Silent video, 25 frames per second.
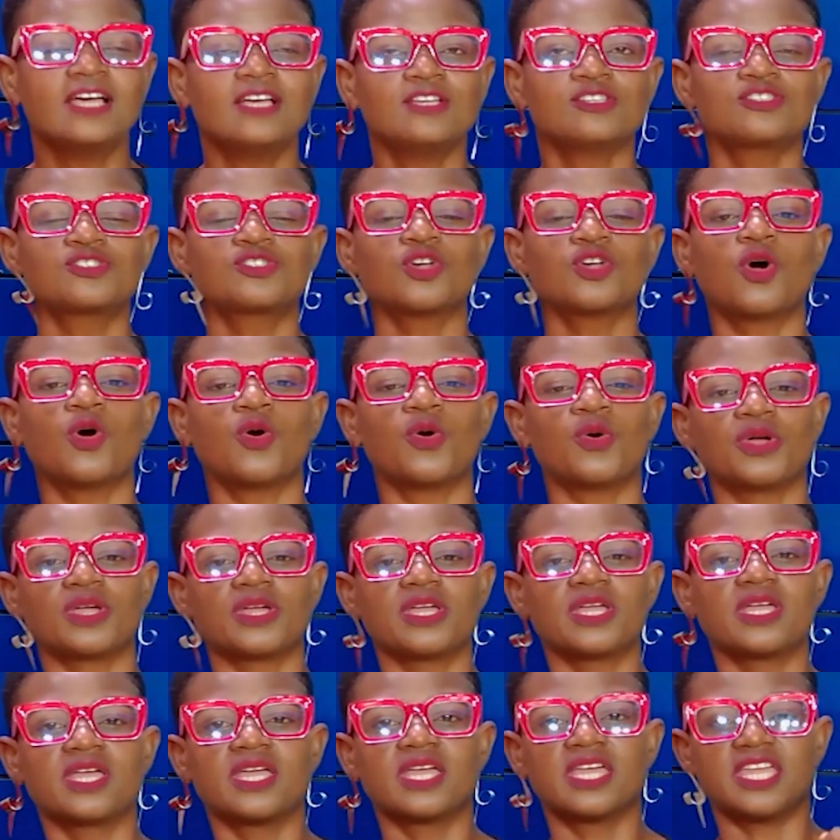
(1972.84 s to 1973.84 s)
So,
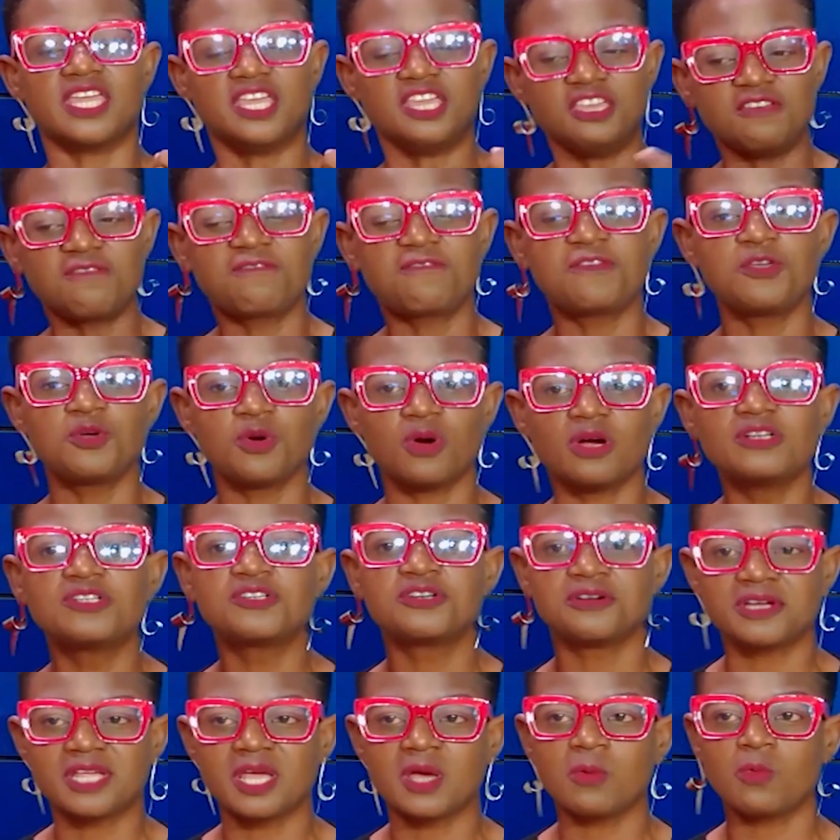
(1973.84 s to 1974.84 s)
if you're
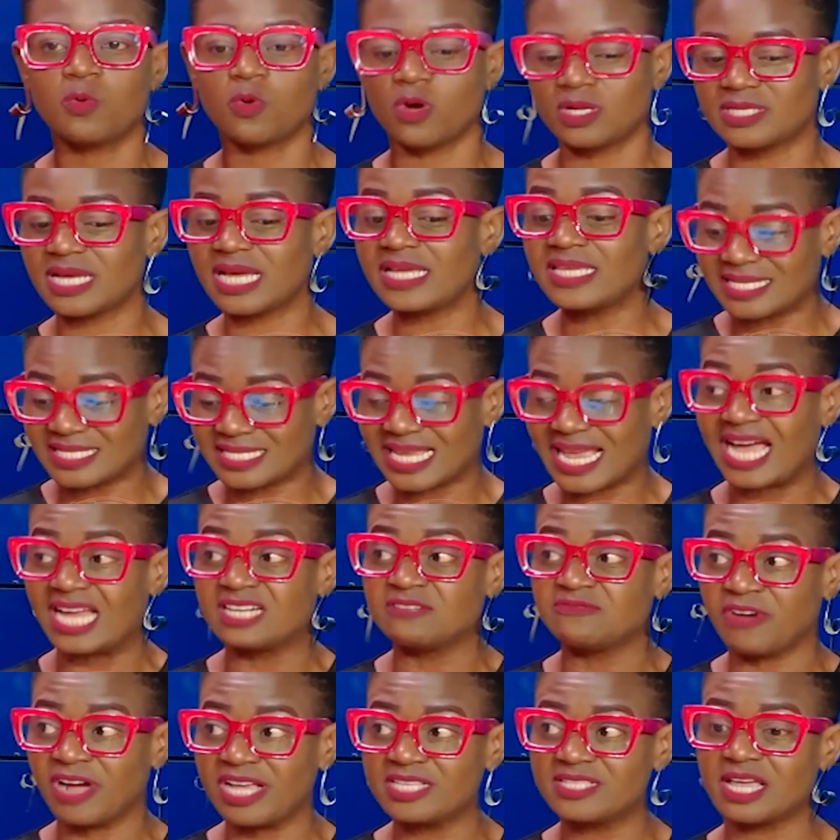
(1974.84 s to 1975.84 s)
drinking water, yes, I
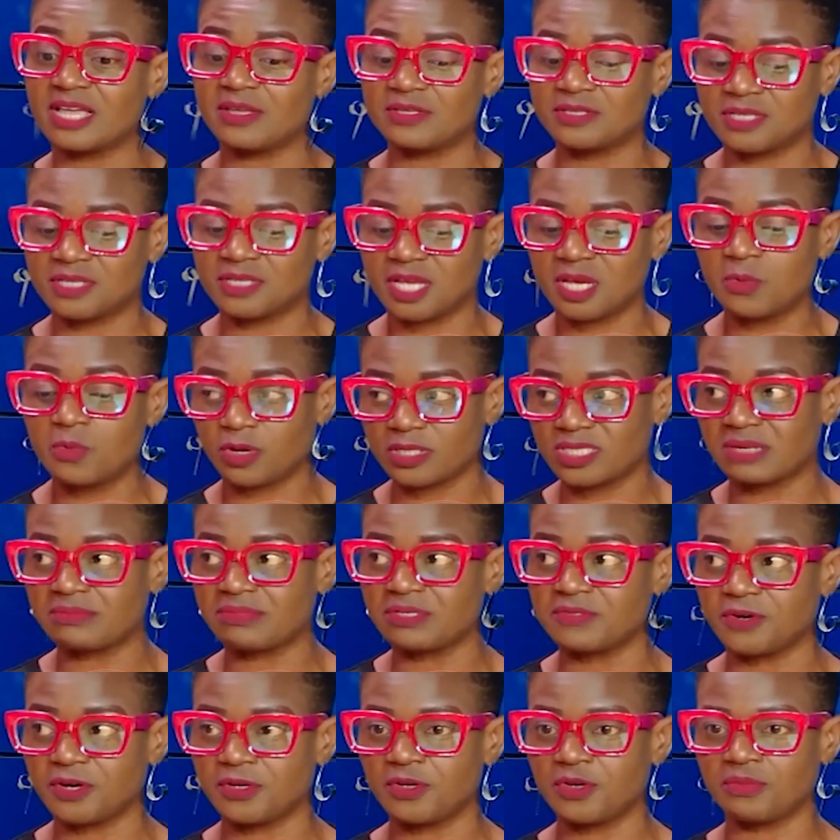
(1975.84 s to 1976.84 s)
advise that you take water
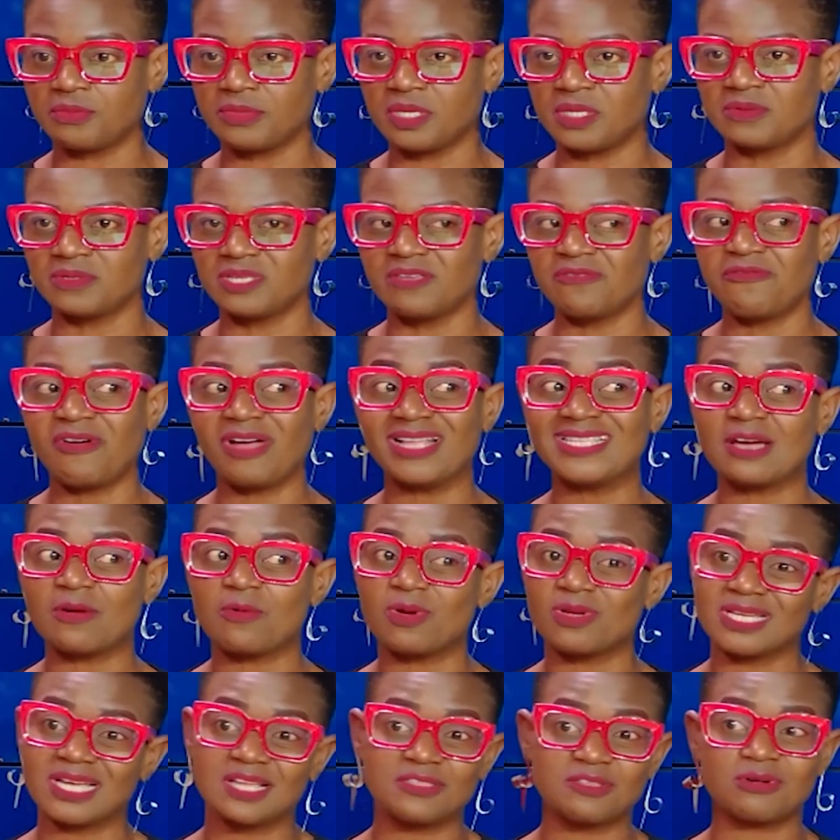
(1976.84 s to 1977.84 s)
before your meals. In fact, take
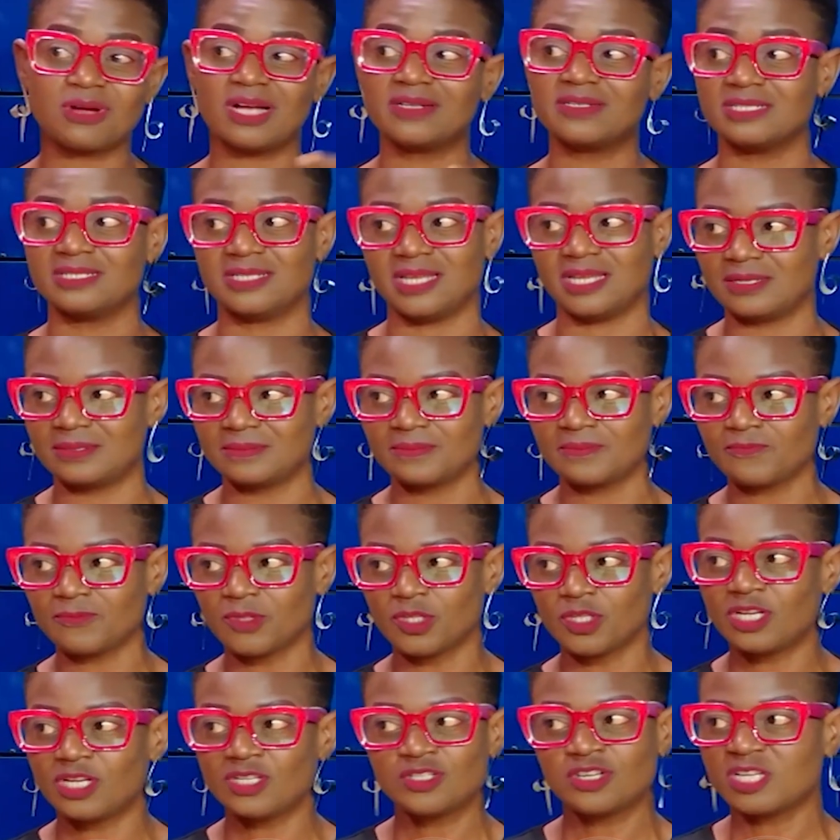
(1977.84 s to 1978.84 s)
water throughout the day,
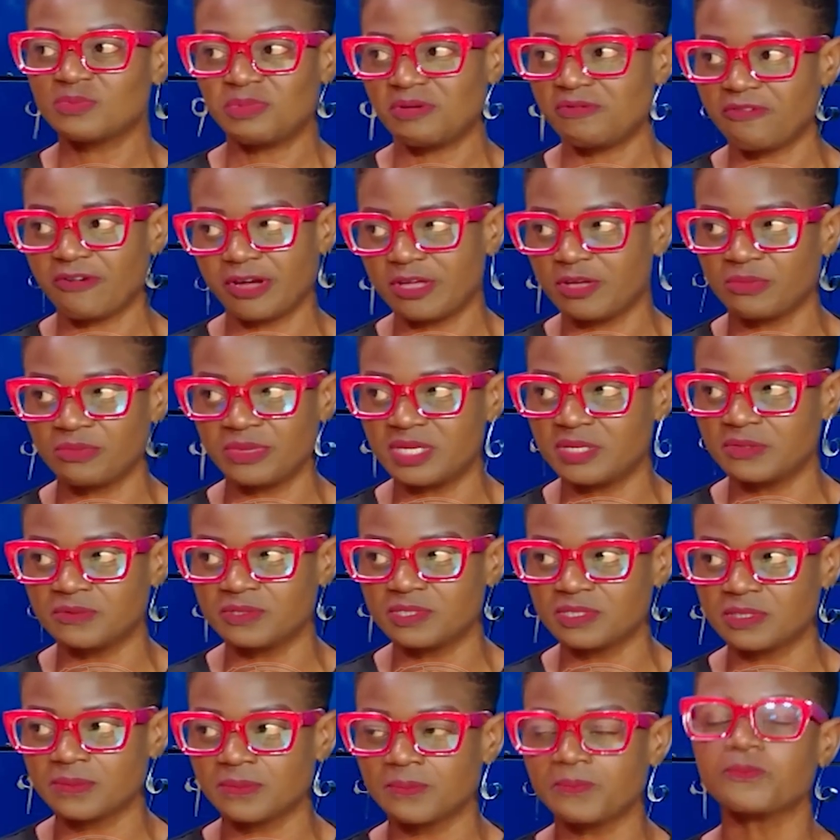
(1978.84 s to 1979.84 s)
not just before your meals.
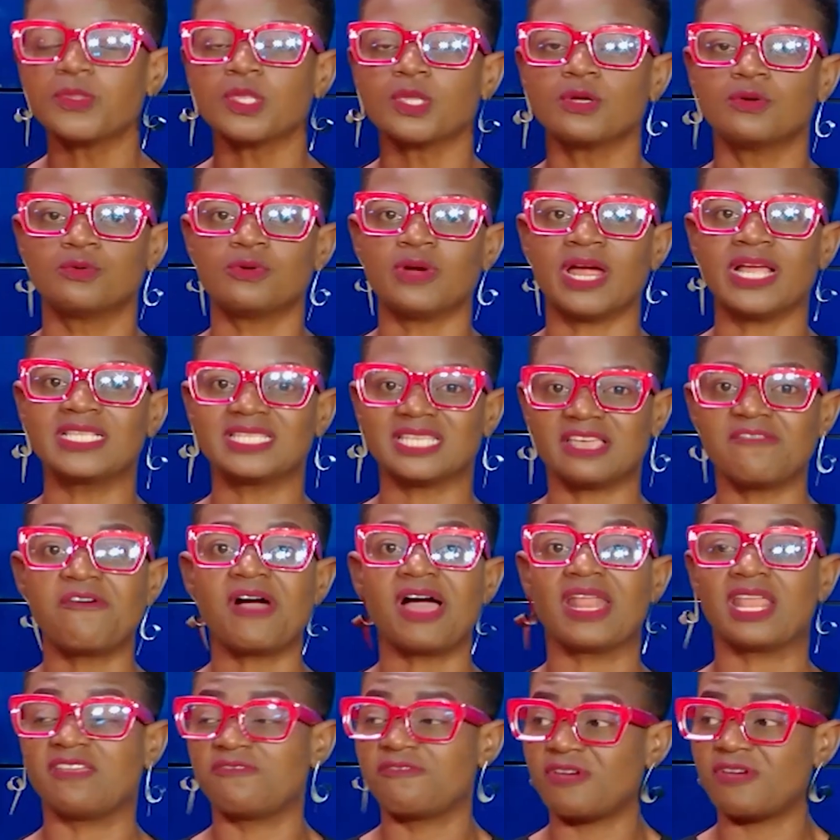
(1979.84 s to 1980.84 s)
Right? In
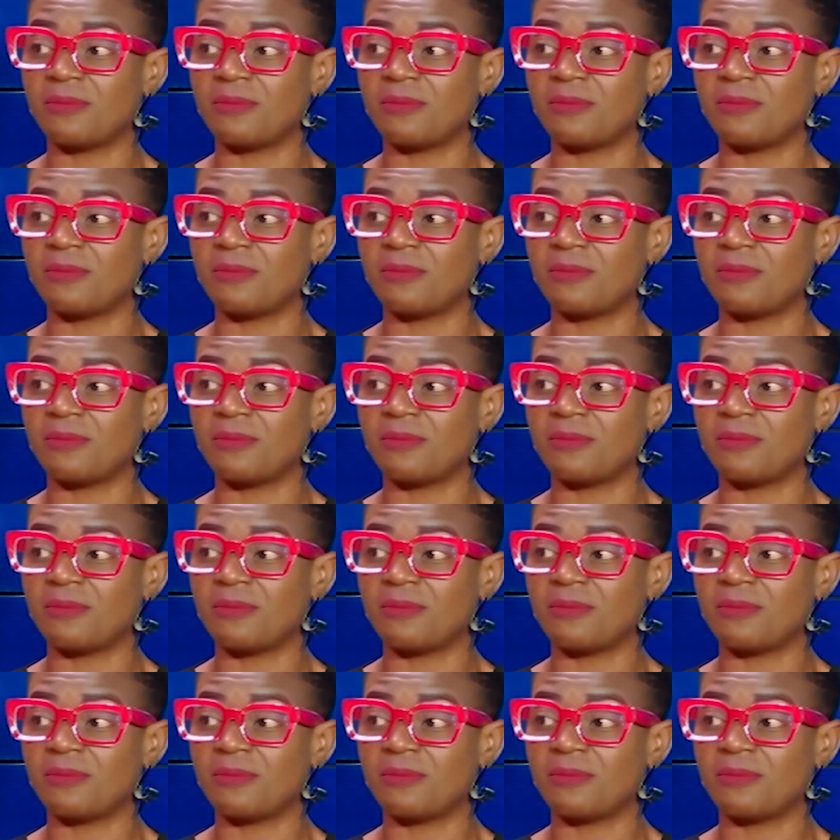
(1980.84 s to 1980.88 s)
fact, if you're on my